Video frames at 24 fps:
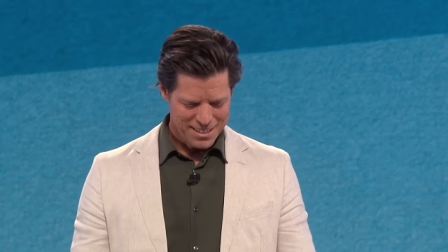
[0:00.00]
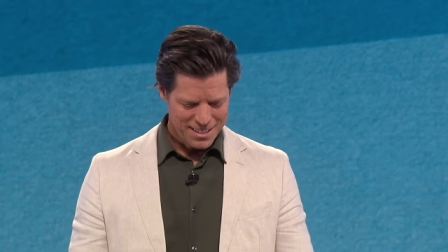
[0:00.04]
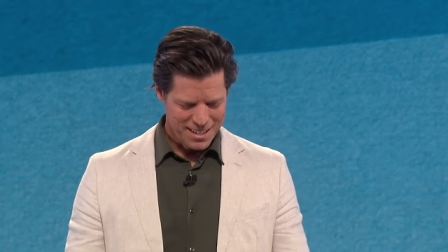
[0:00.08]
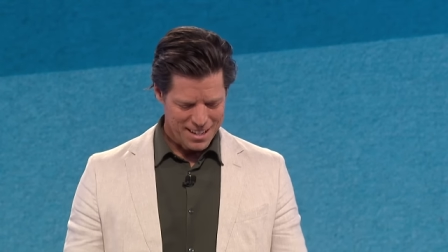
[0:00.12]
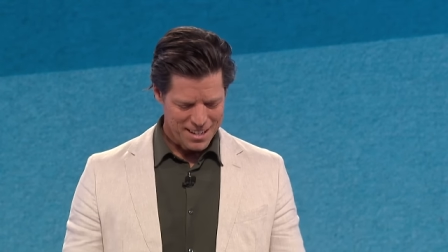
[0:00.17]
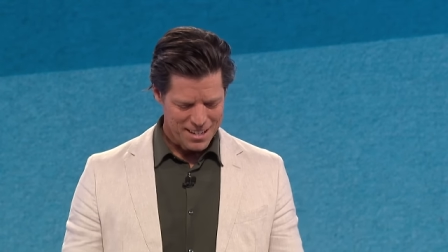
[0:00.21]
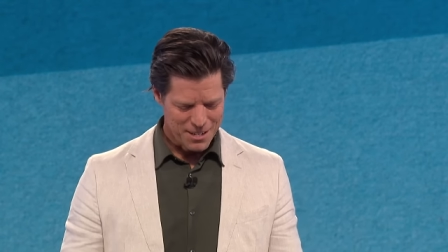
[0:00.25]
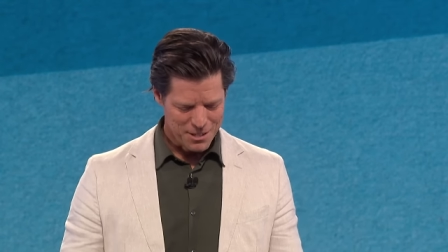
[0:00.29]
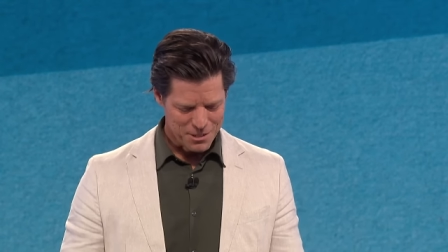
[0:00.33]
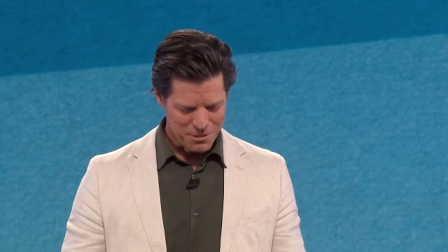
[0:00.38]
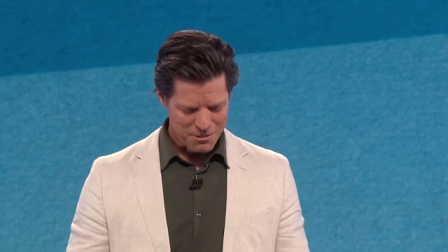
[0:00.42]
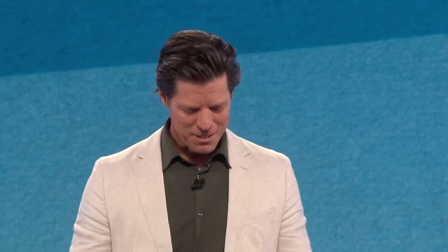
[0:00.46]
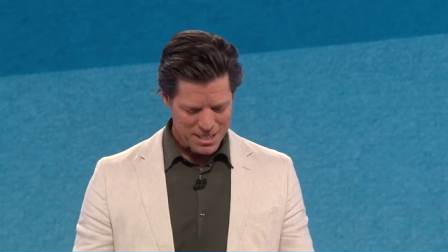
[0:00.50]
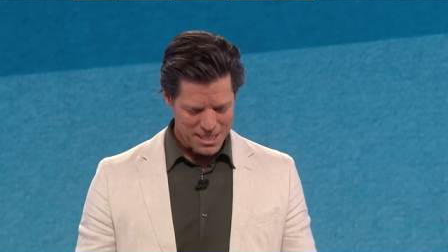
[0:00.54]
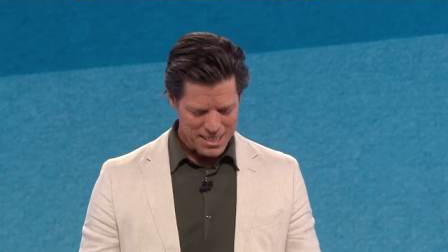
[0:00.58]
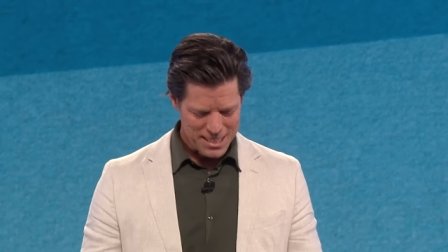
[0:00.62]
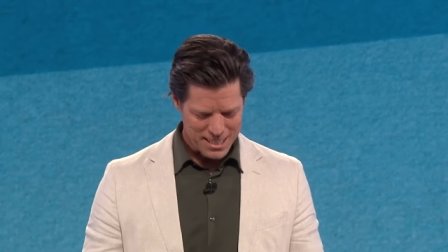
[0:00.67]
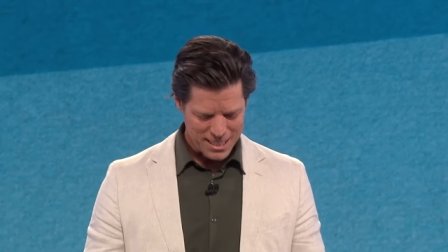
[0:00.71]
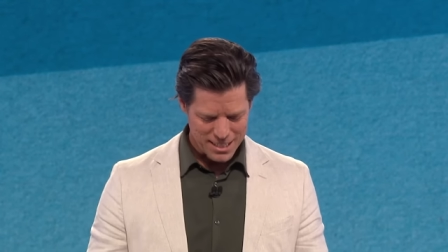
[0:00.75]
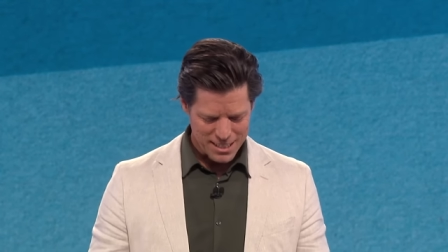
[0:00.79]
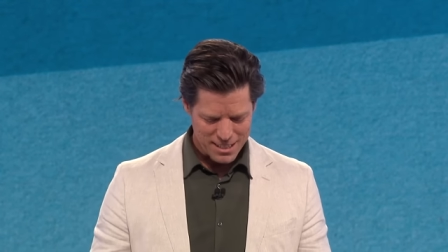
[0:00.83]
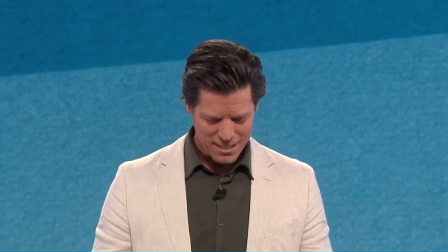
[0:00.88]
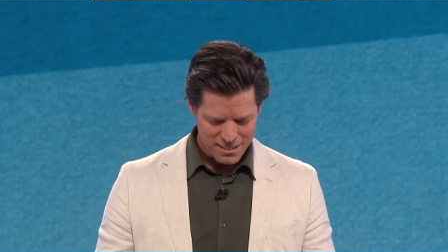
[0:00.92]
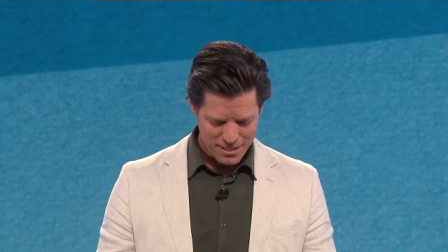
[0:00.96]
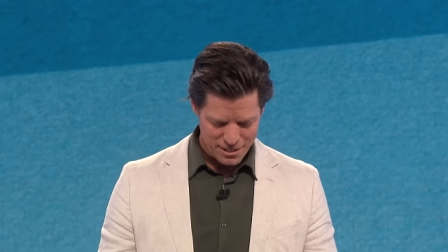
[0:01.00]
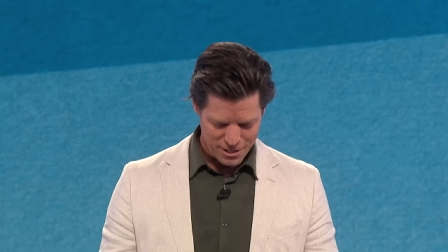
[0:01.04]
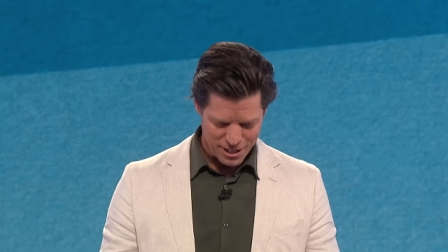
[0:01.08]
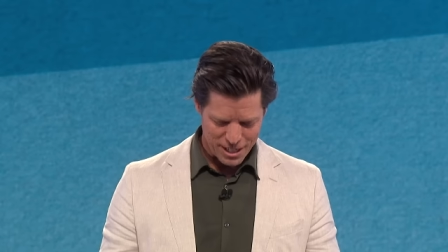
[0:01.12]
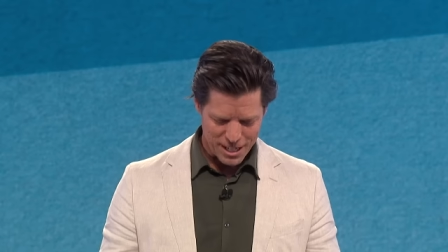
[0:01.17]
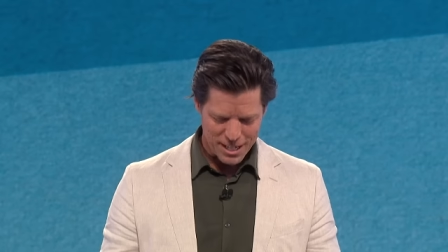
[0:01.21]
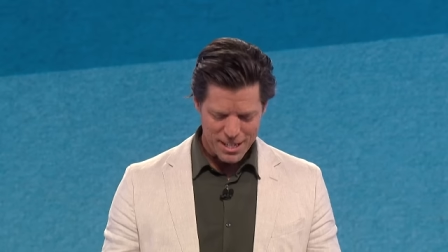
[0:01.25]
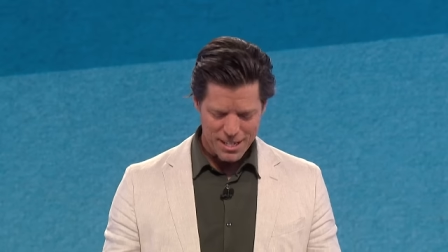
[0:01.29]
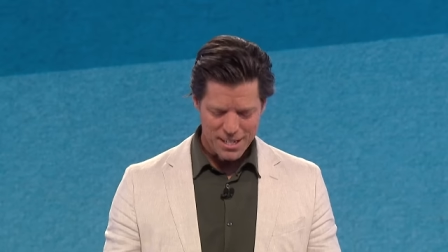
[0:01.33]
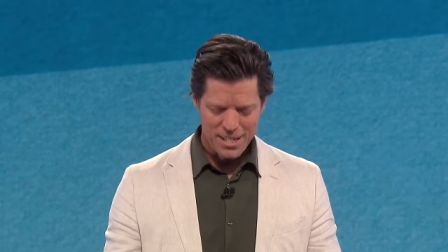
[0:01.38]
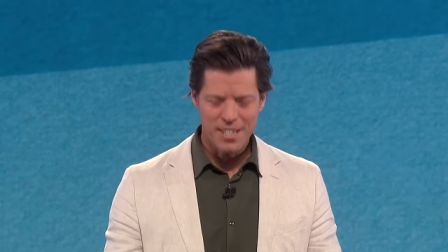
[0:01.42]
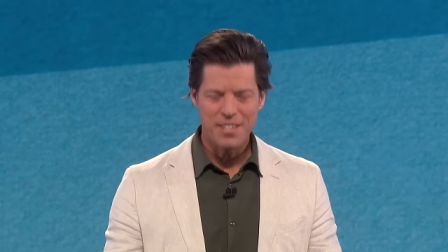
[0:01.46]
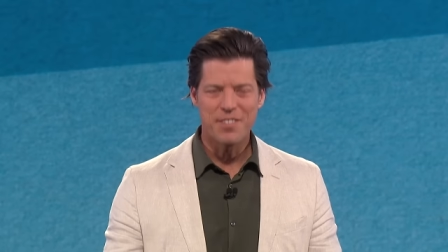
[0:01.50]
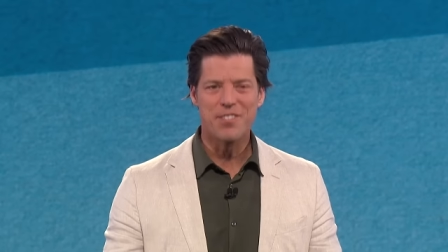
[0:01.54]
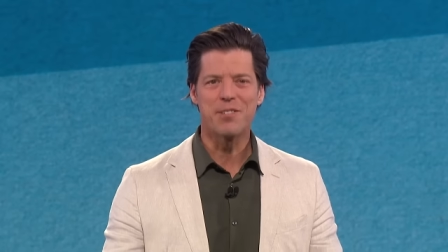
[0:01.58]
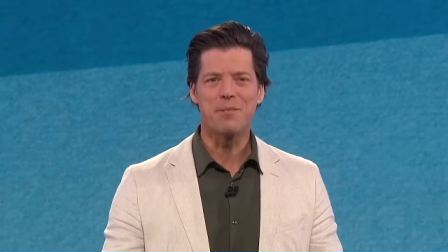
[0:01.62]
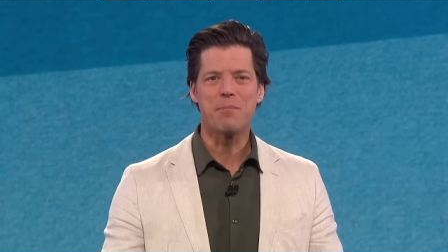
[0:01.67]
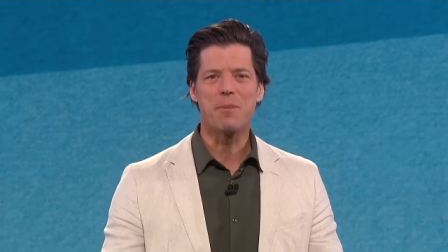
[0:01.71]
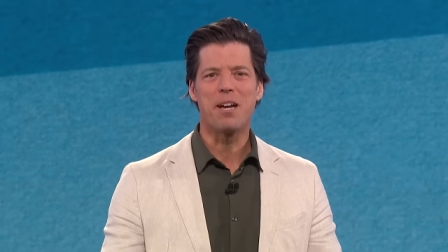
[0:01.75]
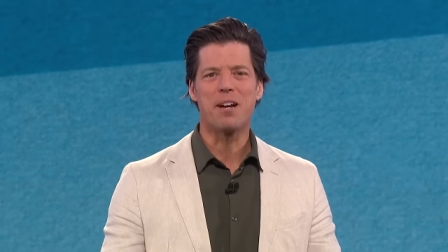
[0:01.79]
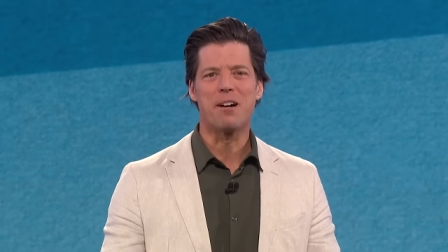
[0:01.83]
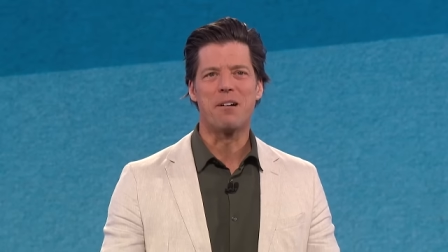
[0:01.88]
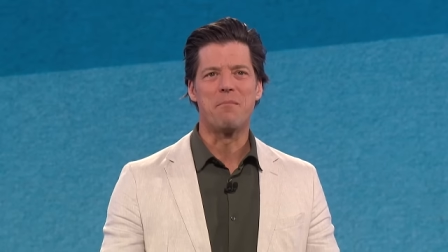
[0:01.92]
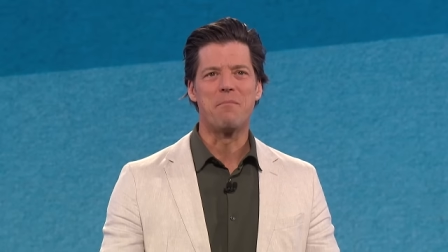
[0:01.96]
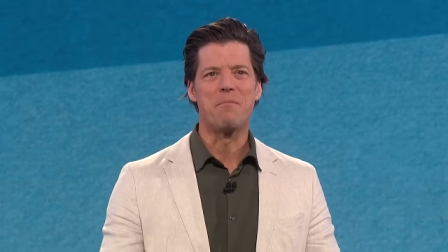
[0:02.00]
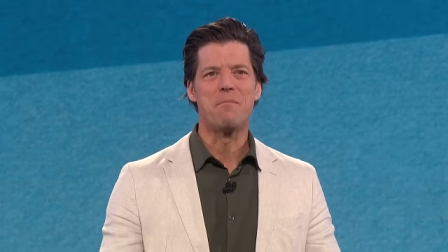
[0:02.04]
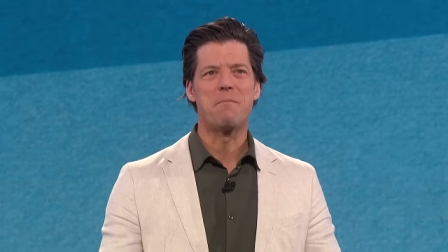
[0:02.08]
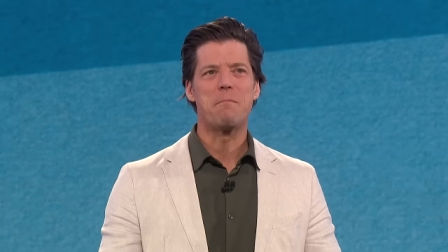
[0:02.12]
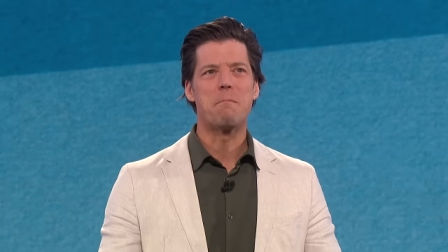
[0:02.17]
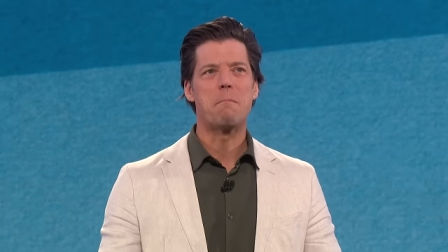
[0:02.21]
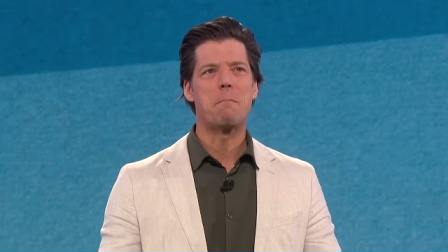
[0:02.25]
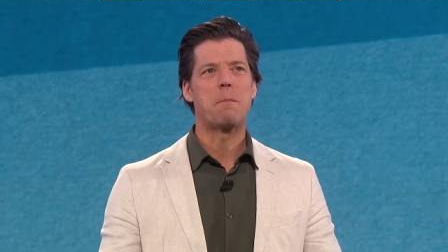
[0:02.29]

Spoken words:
And here's what I tell you, you're going to need some help.